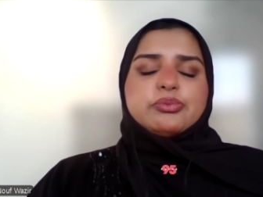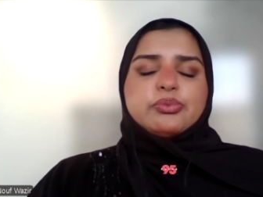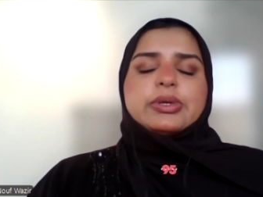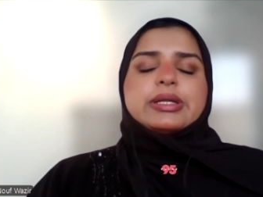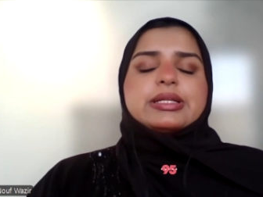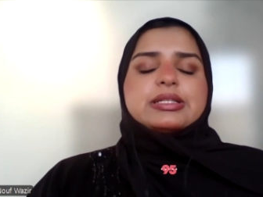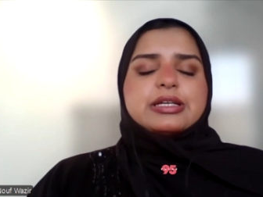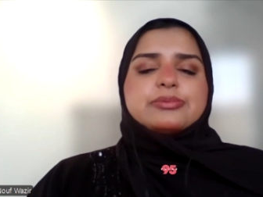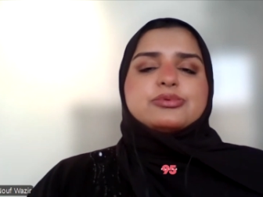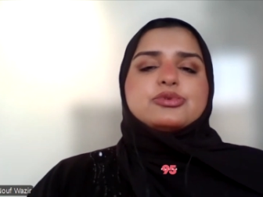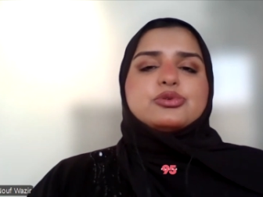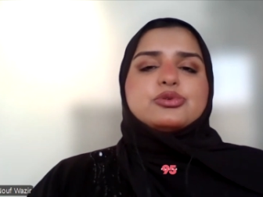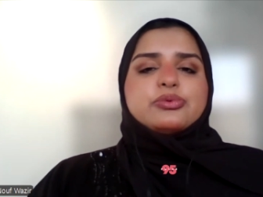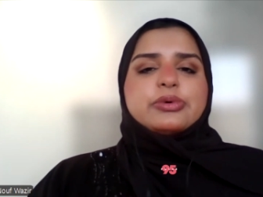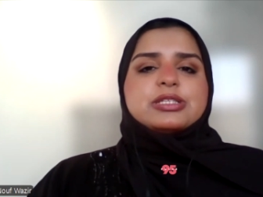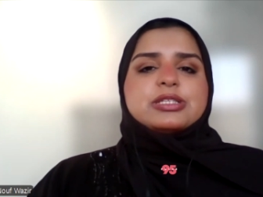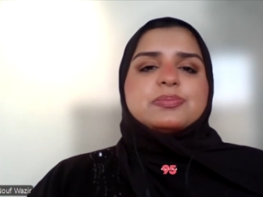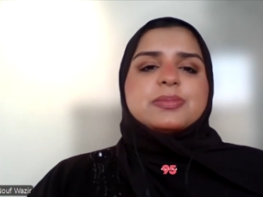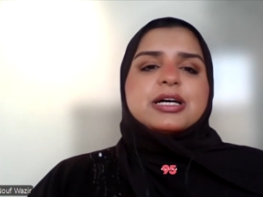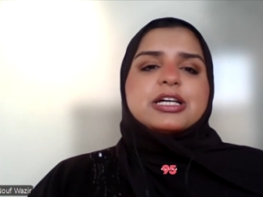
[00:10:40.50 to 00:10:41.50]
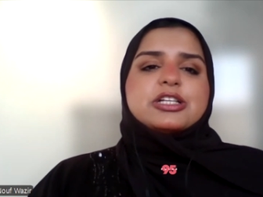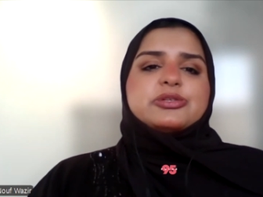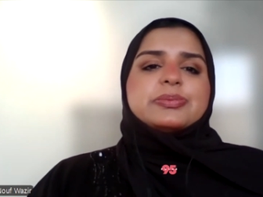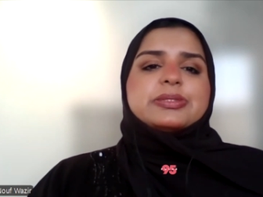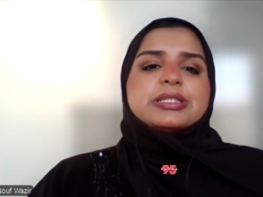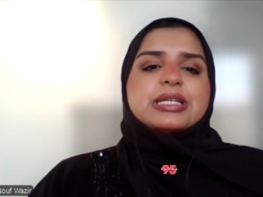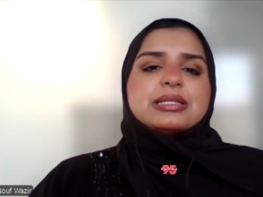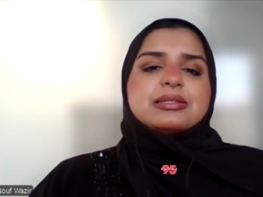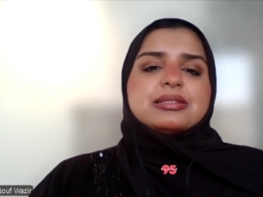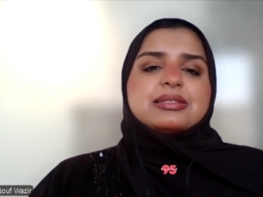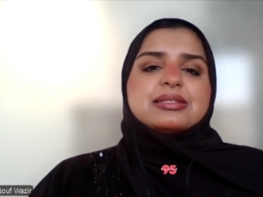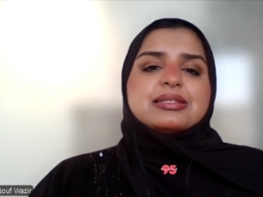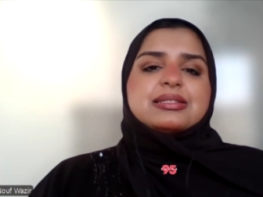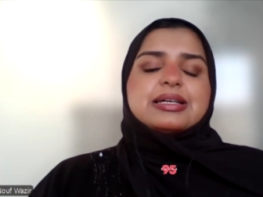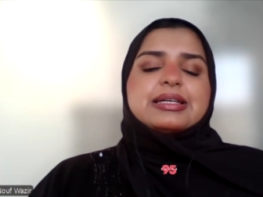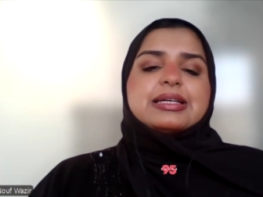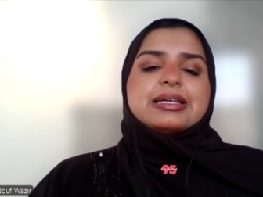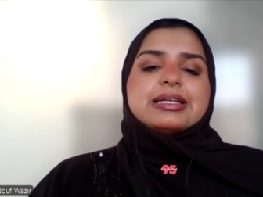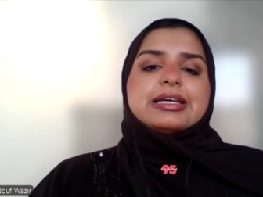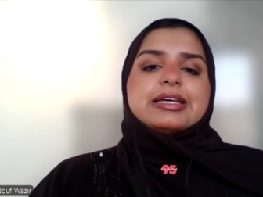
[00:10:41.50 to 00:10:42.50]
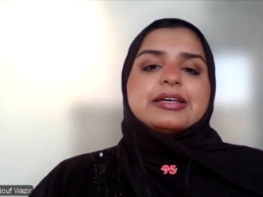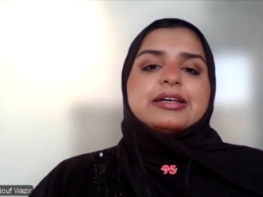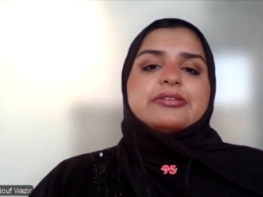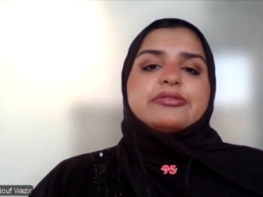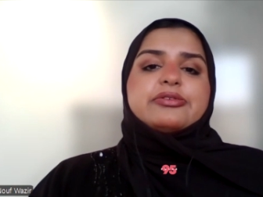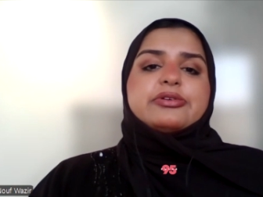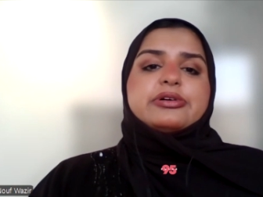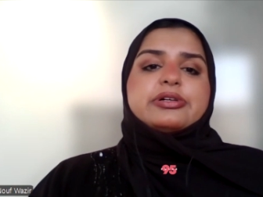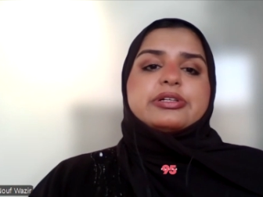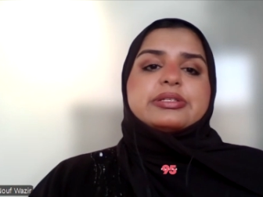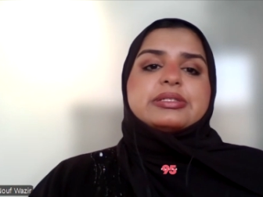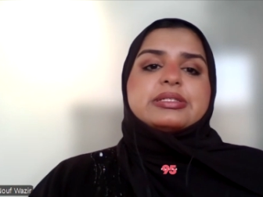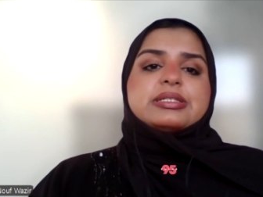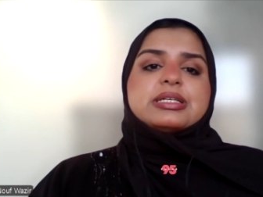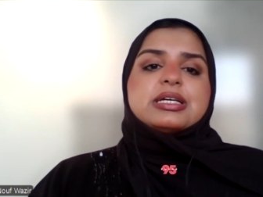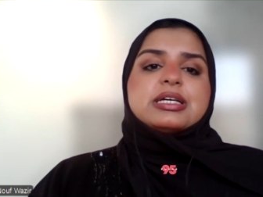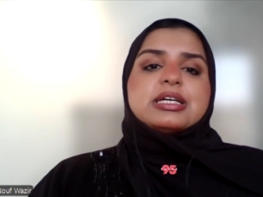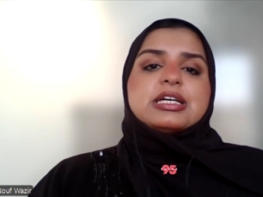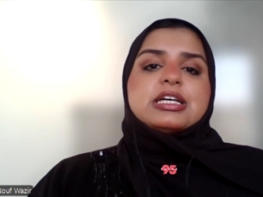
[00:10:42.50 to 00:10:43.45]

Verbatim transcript: when it comes to waste management and recycling, of course,